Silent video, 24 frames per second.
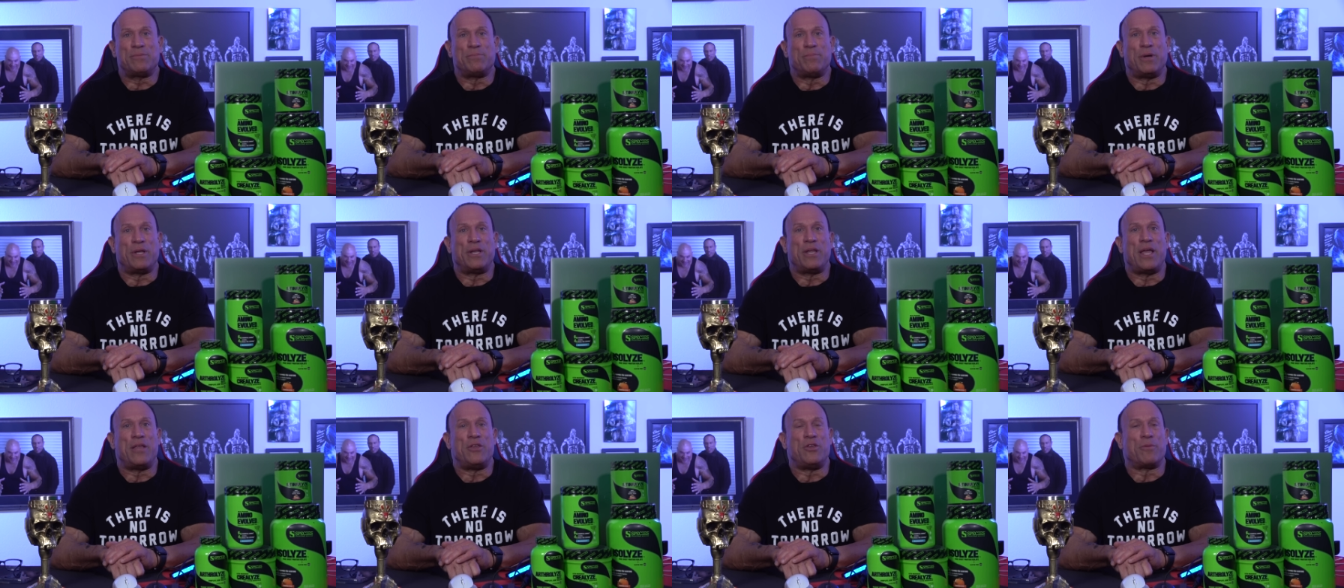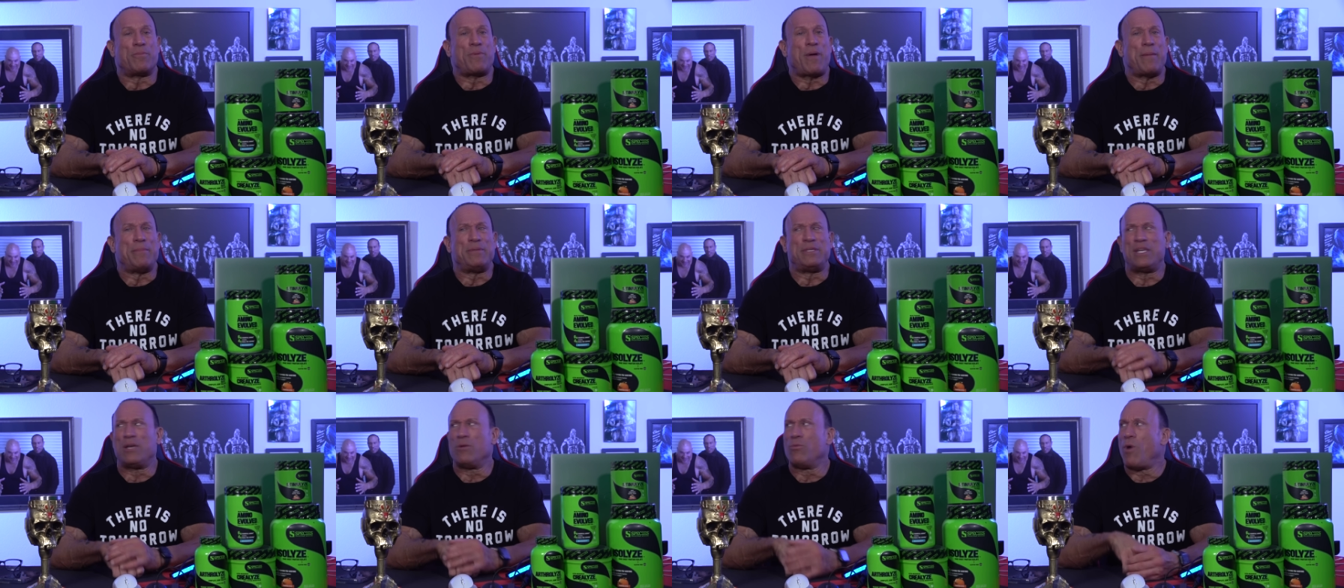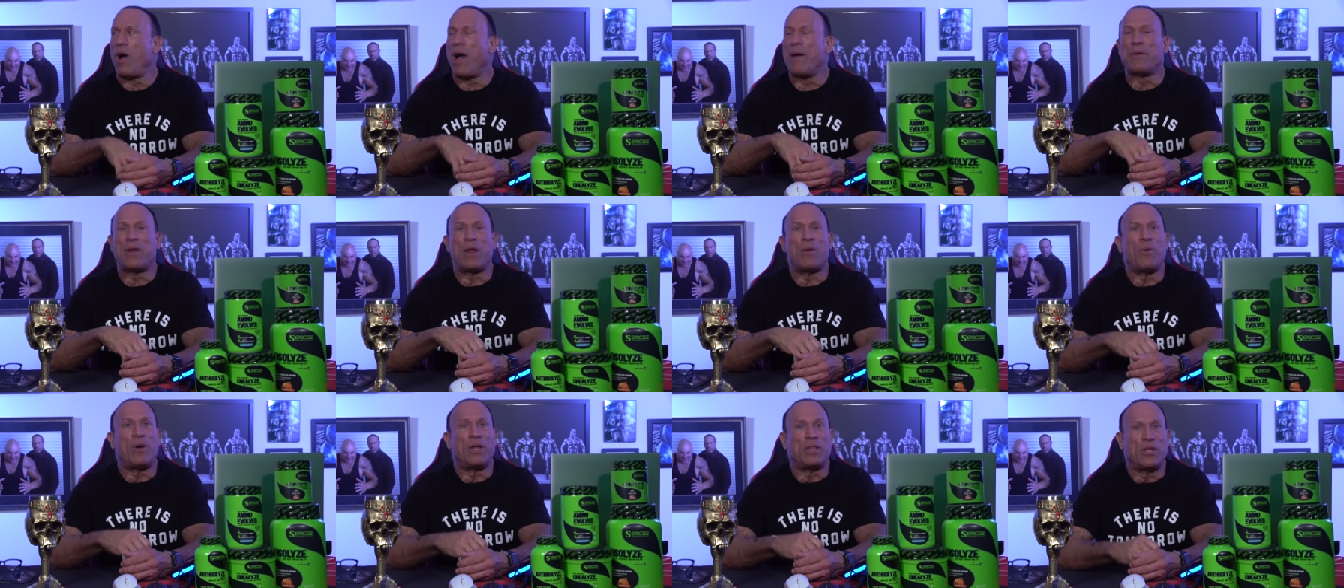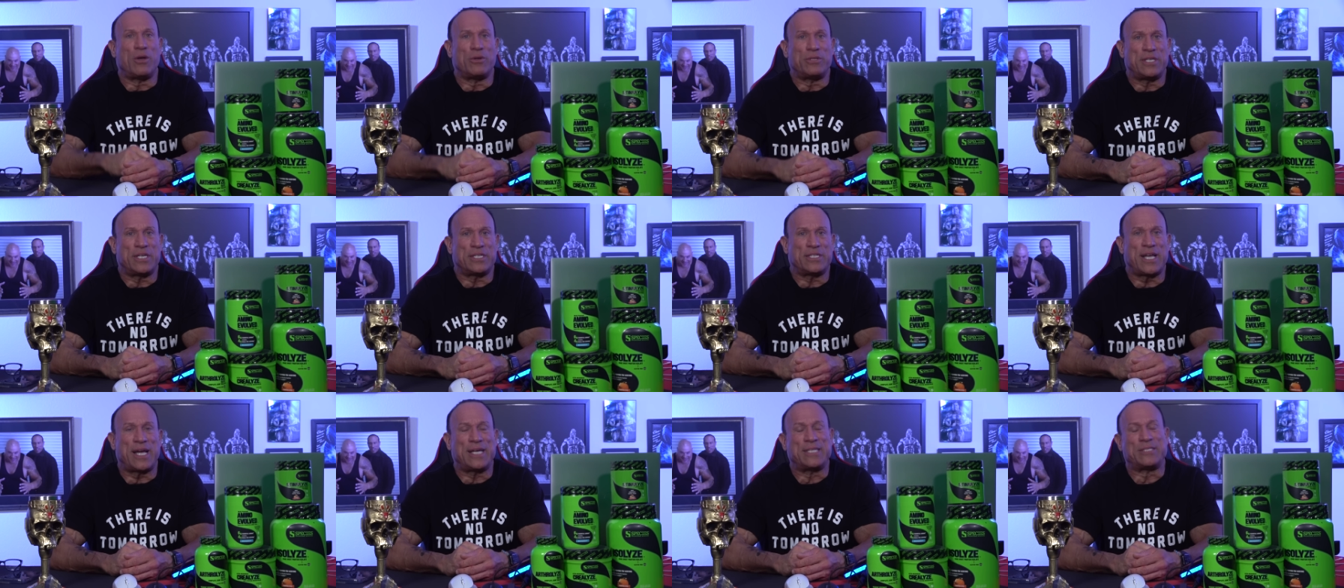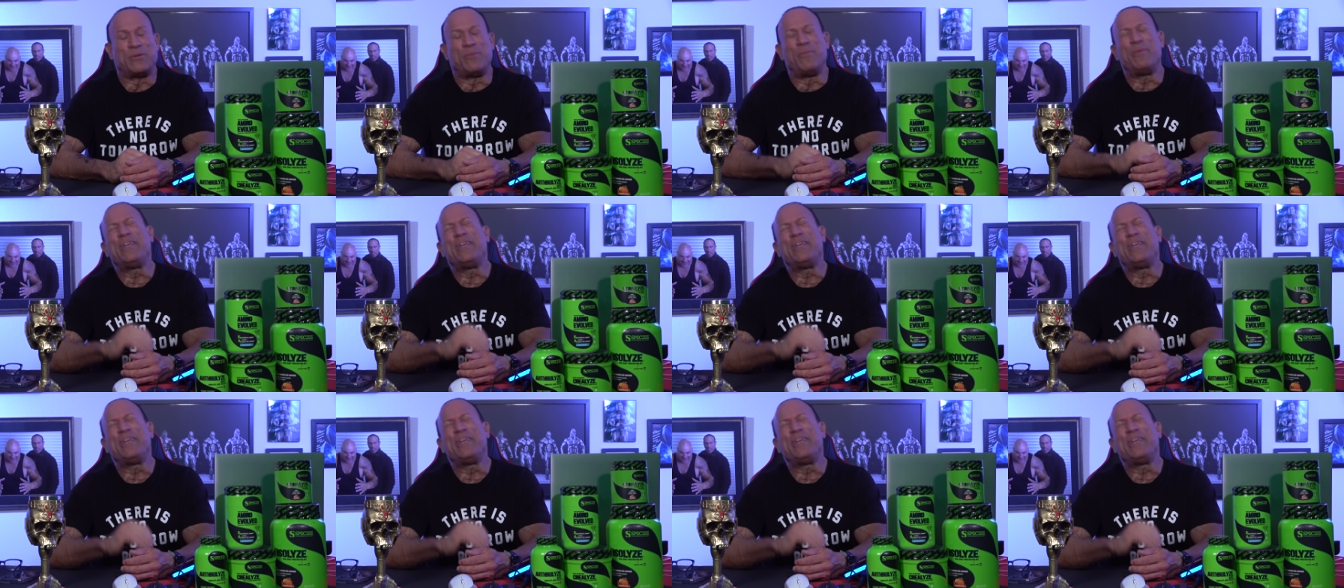but and you're probably saying, why would I want low testosterone?